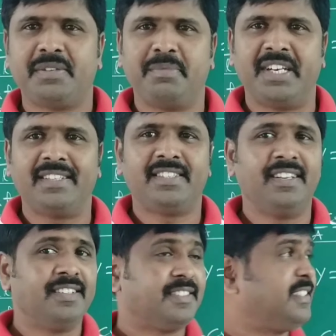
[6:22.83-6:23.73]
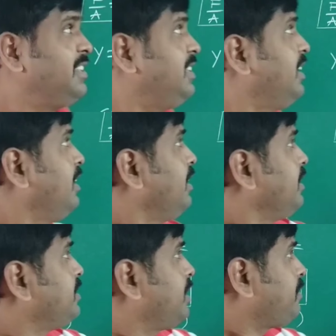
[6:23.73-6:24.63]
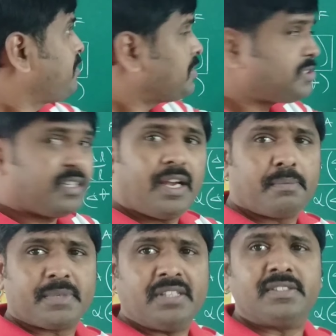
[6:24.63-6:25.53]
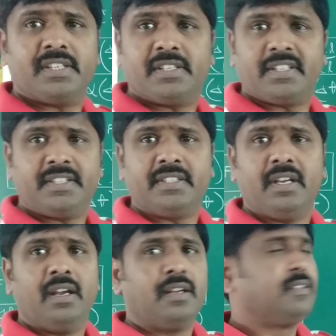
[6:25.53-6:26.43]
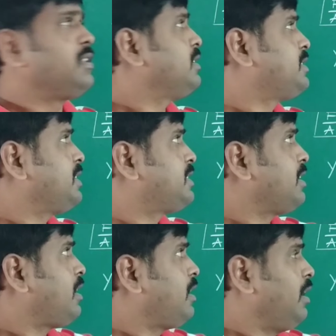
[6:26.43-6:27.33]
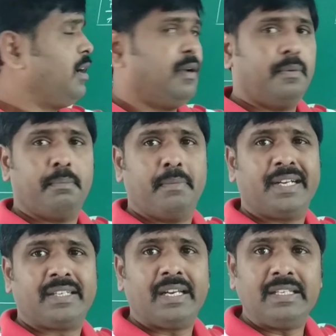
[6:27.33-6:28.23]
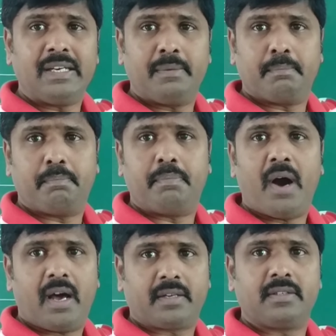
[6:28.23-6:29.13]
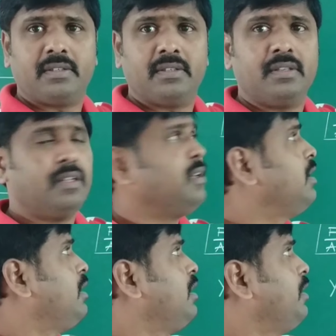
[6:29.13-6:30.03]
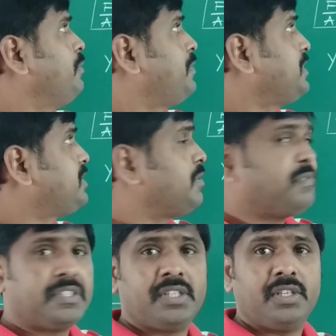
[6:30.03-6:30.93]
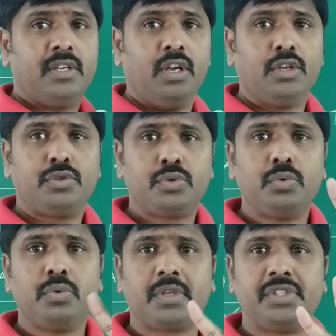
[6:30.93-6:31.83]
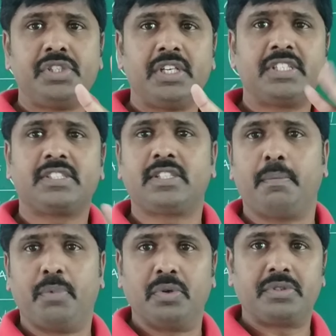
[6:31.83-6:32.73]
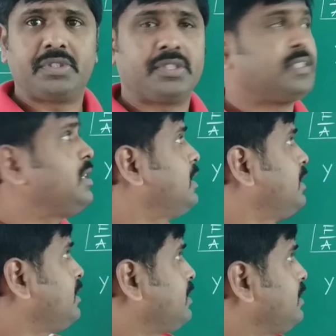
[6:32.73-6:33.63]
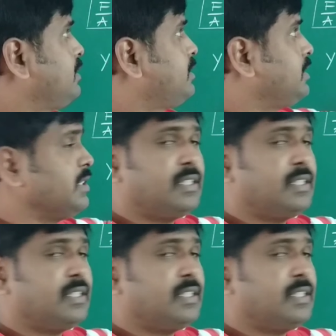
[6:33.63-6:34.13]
a minute. See here, first I am considering this is the metal bar fixed with the two rigid supports. See,